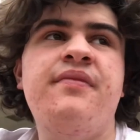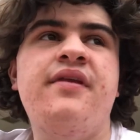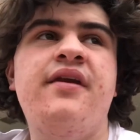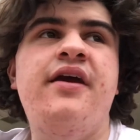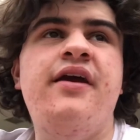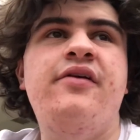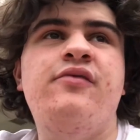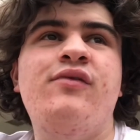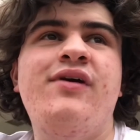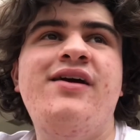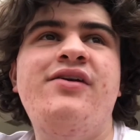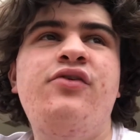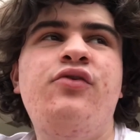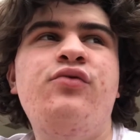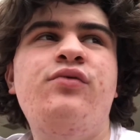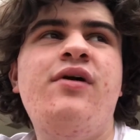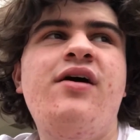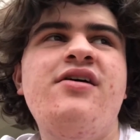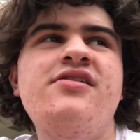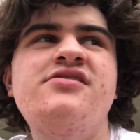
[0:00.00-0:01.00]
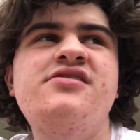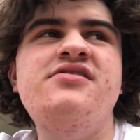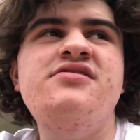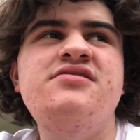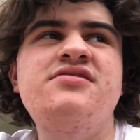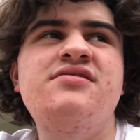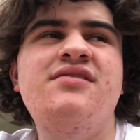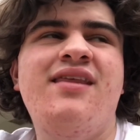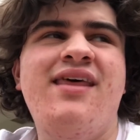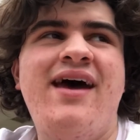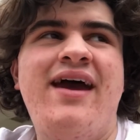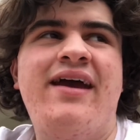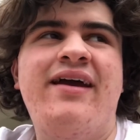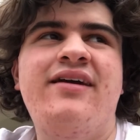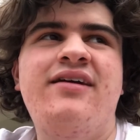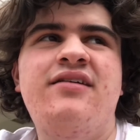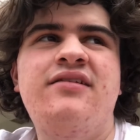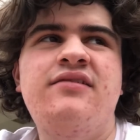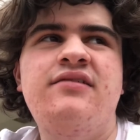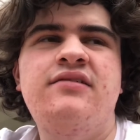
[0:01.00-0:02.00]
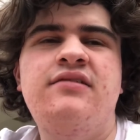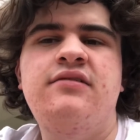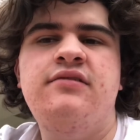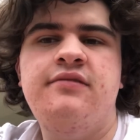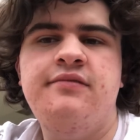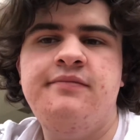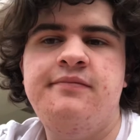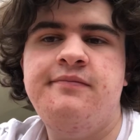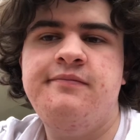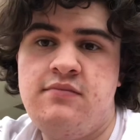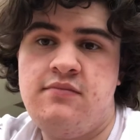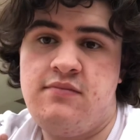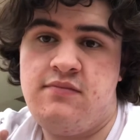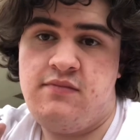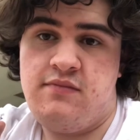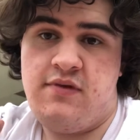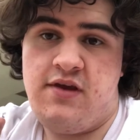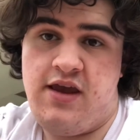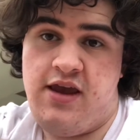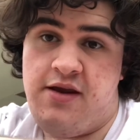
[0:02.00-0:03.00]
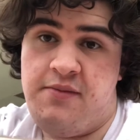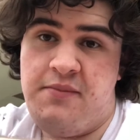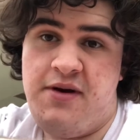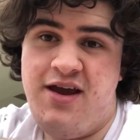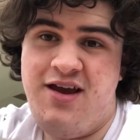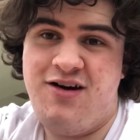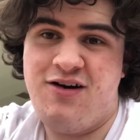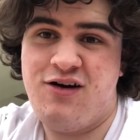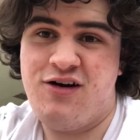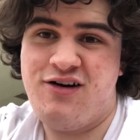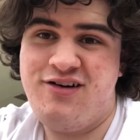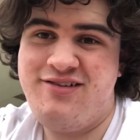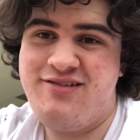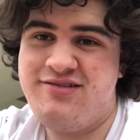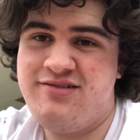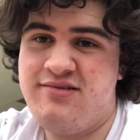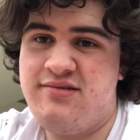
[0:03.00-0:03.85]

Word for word: And Randall Ross's leg. And my heart.